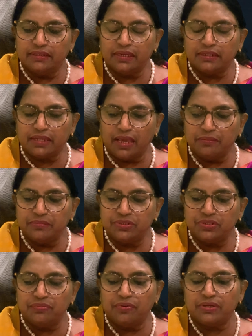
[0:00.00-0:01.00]
that time.
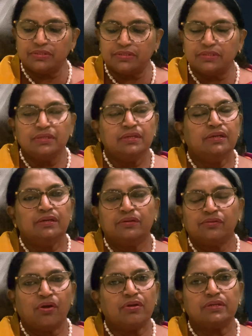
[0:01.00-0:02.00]
She was
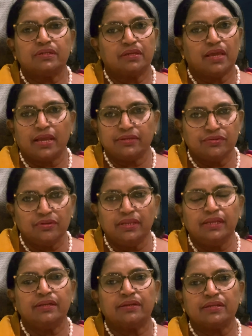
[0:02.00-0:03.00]
not
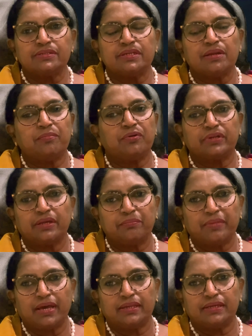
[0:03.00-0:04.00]
actually interested about her
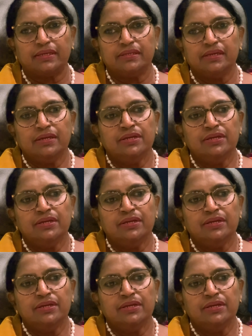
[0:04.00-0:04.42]
marriage.